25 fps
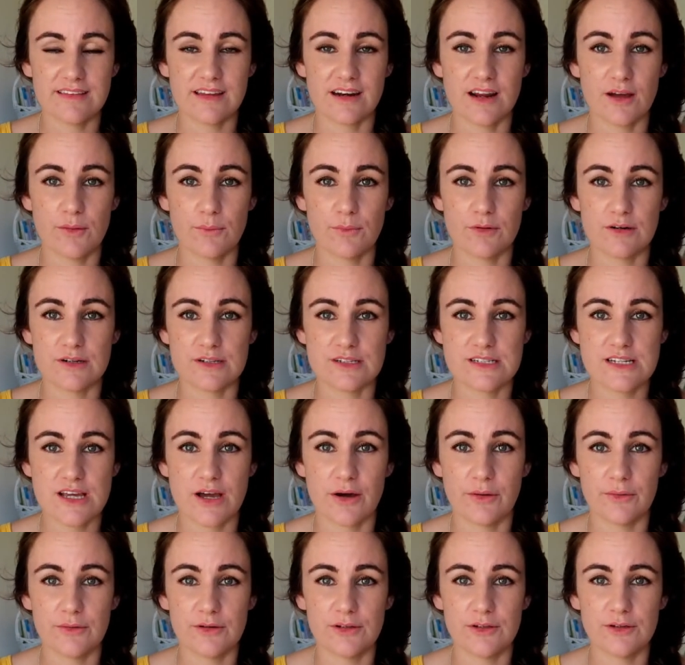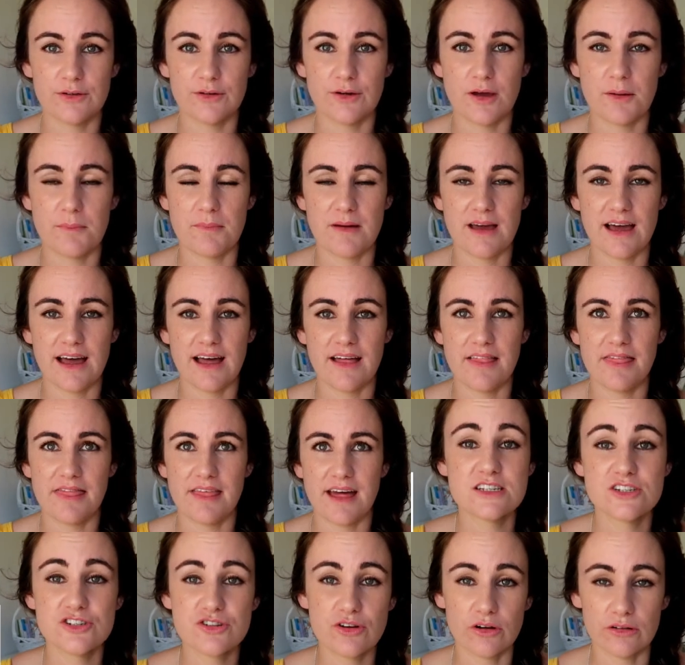that I want to tell you about.
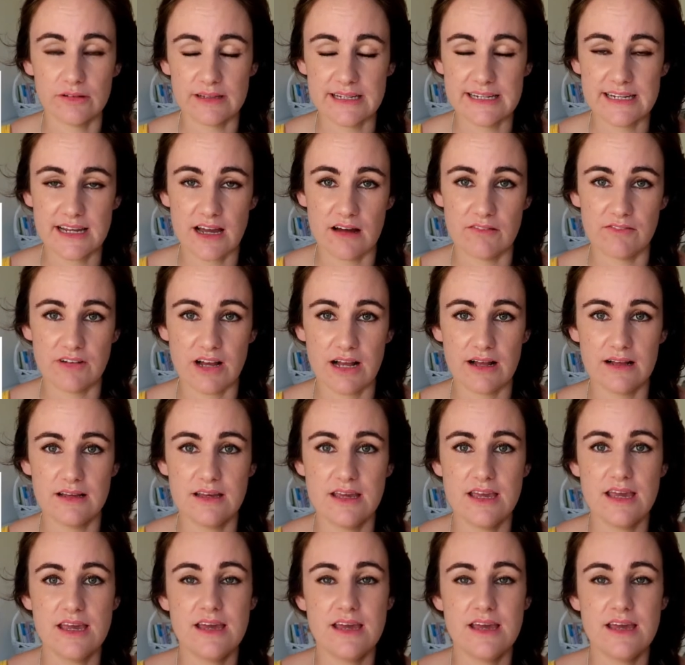It's a trolley cover.